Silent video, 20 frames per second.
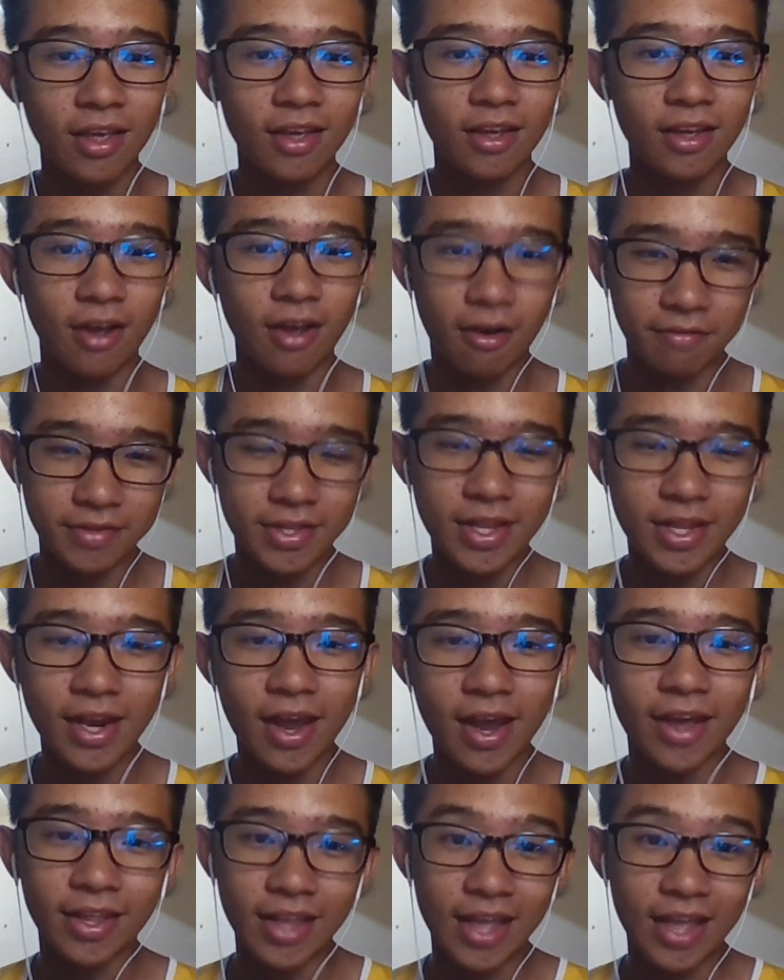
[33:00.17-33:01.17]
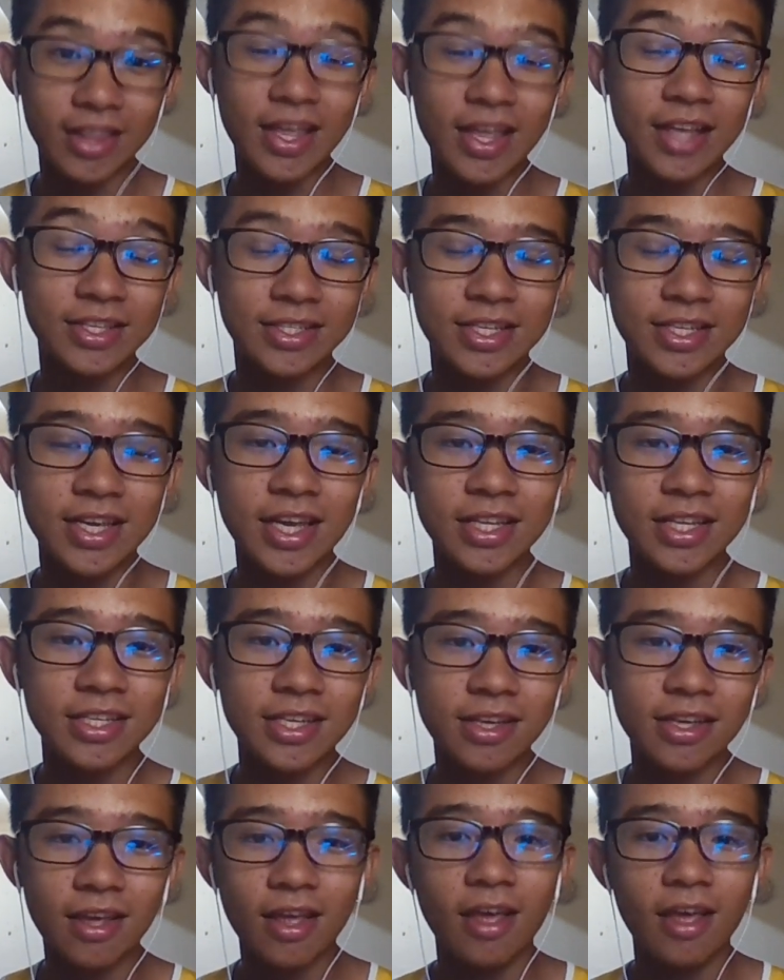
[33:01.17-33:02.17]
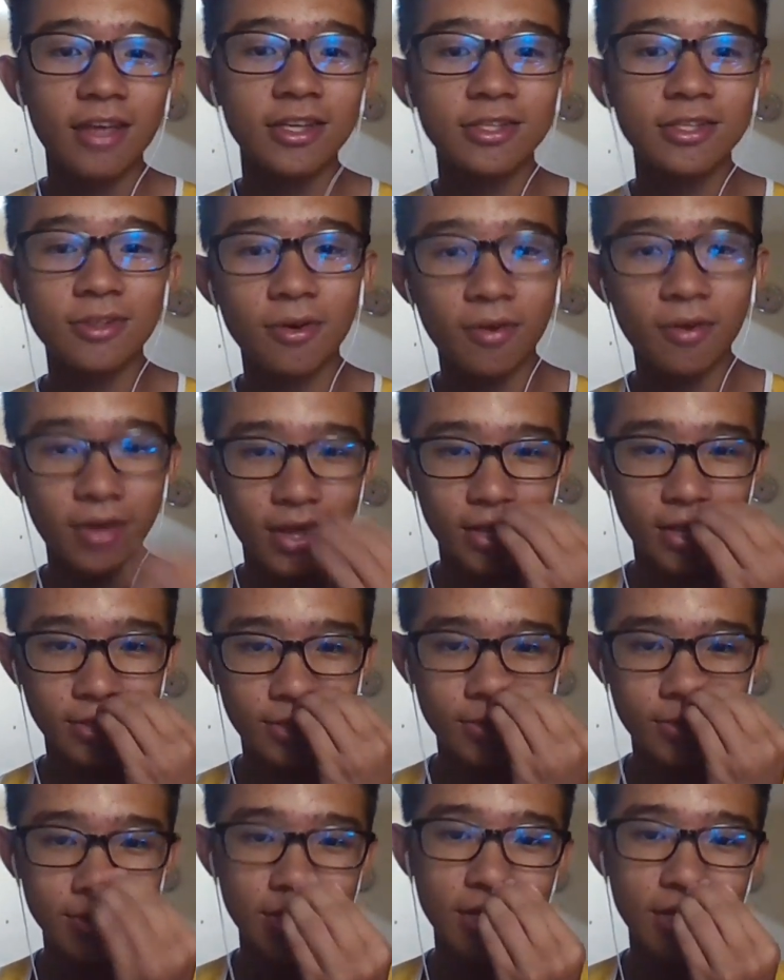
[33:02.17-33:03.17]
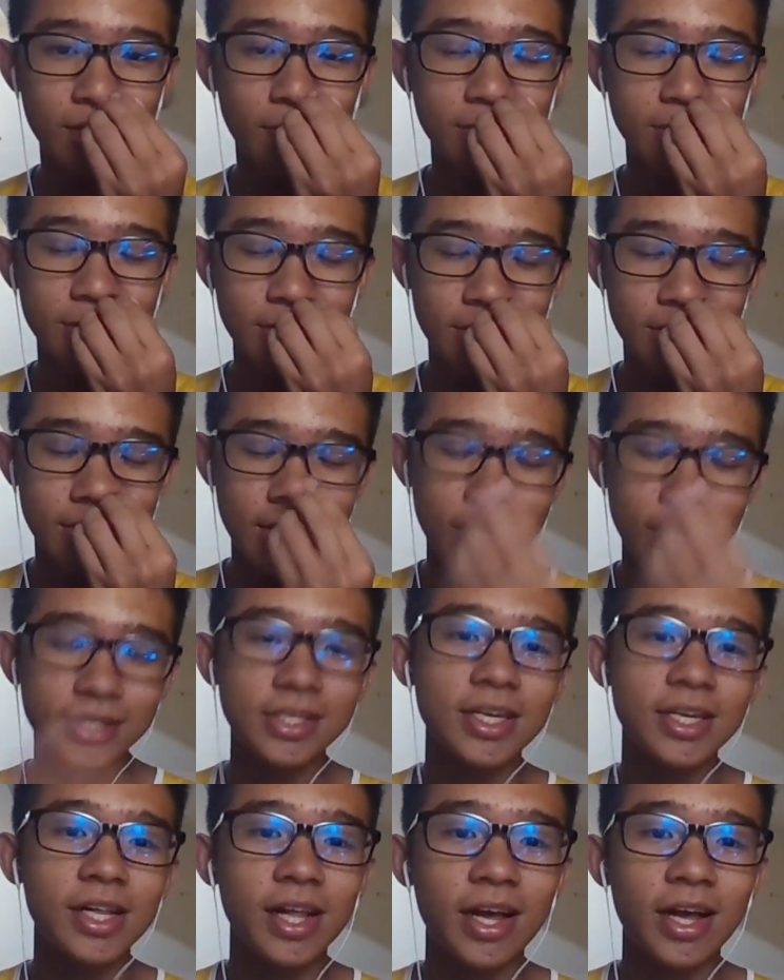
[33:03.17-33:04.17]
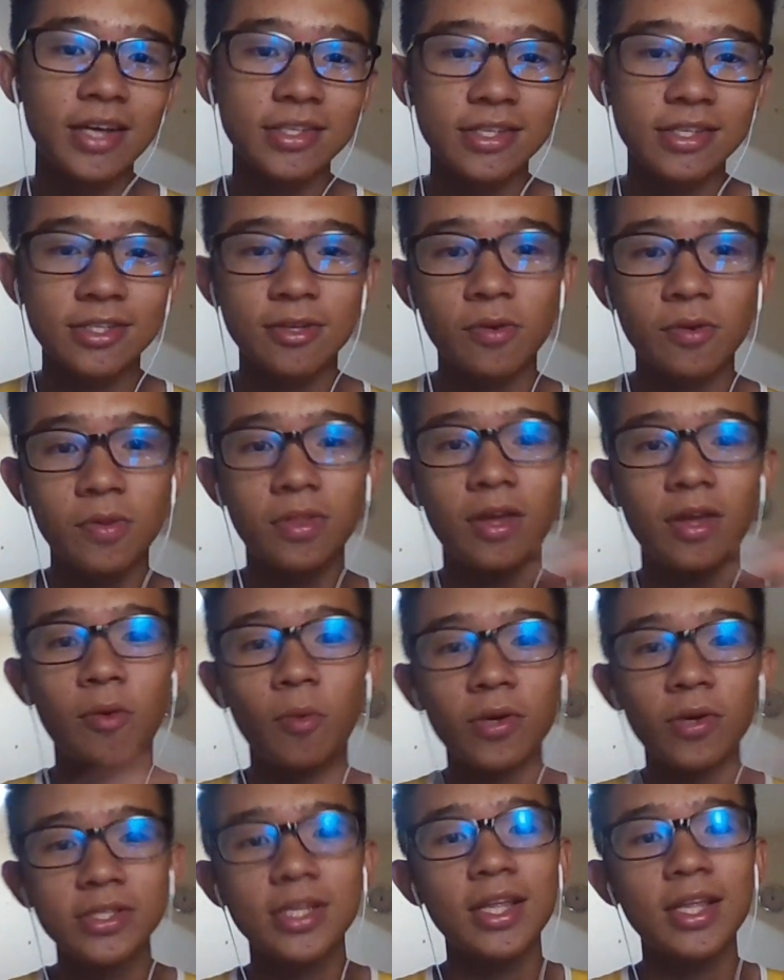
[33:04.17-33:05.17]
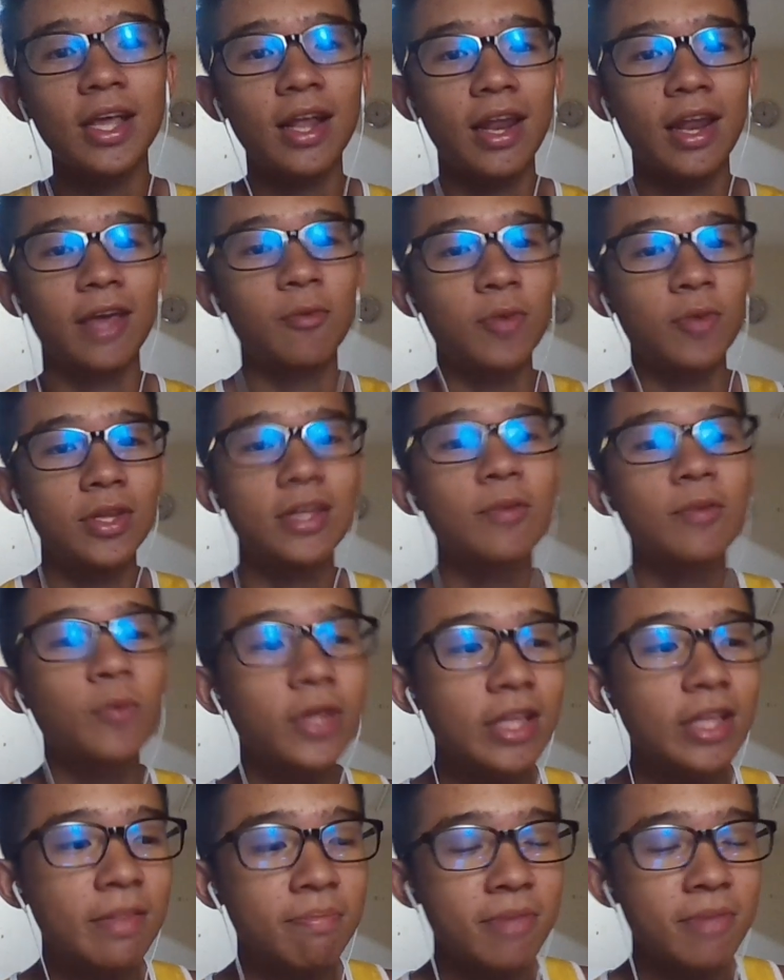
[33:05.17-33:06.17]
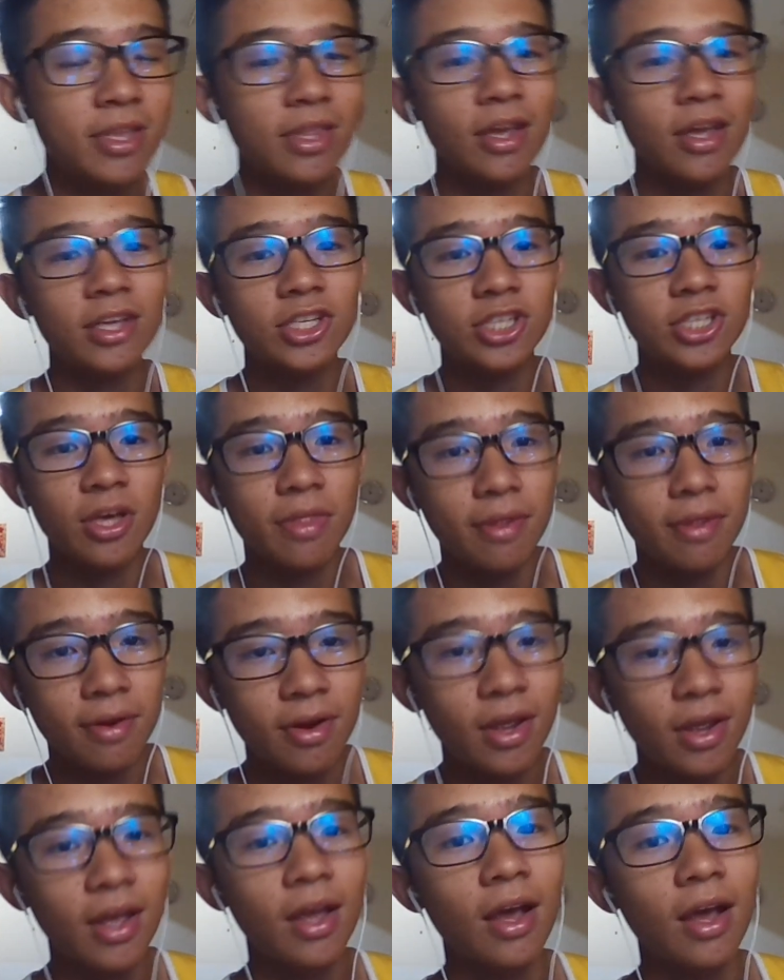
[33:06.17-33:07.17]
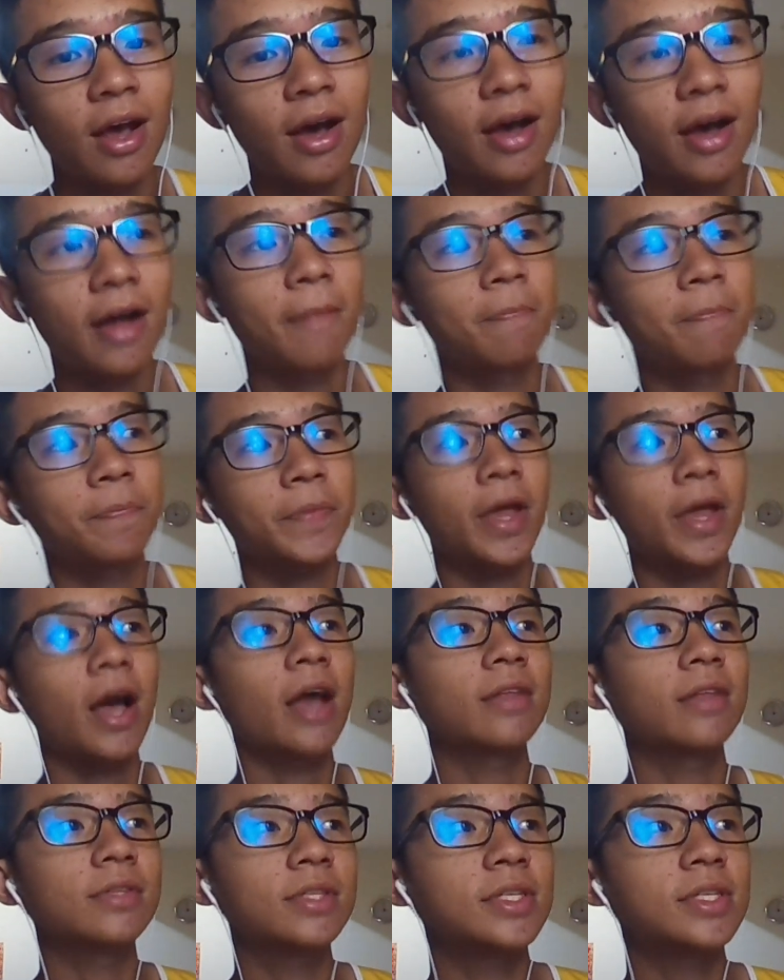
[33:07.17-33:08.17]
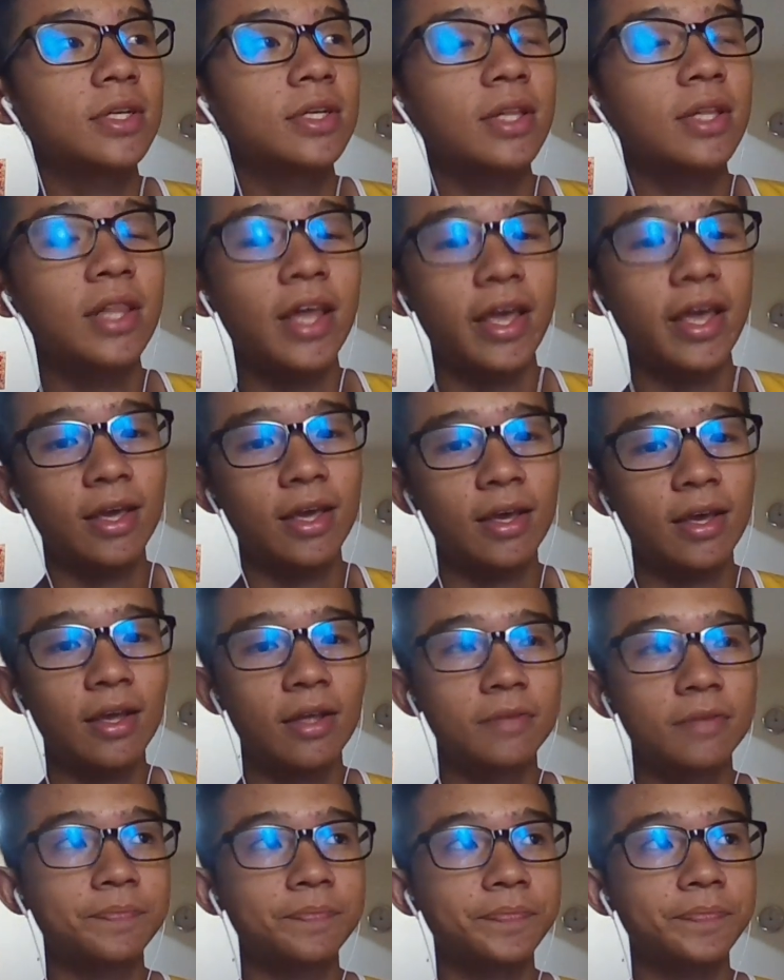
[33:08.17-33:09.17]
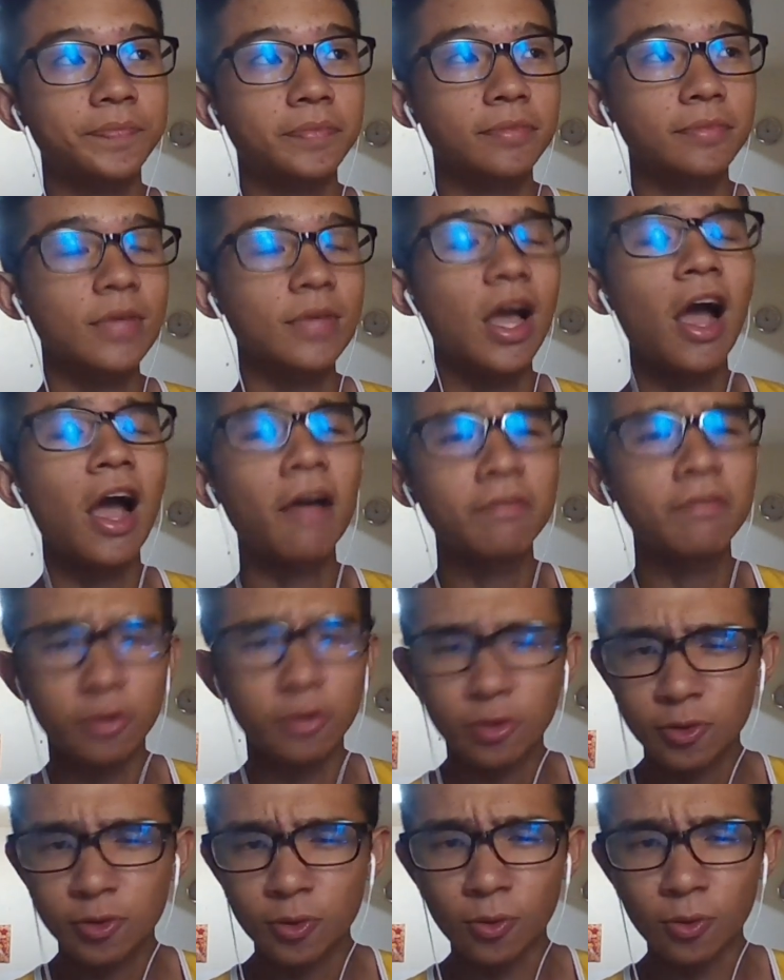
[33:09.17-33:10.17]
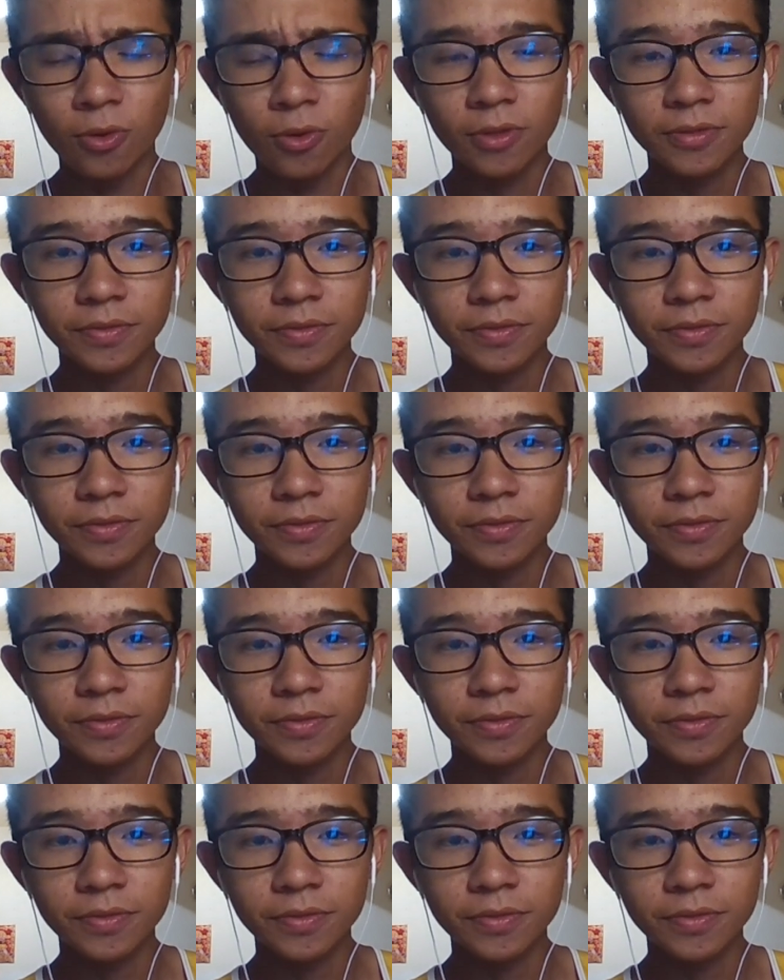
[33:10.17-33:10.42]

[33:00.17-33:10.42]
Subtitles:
of like, and that's D&T. So in Tuesday there wasn't D&T classes, so there wasn't like, we didn't meet each other until like after school,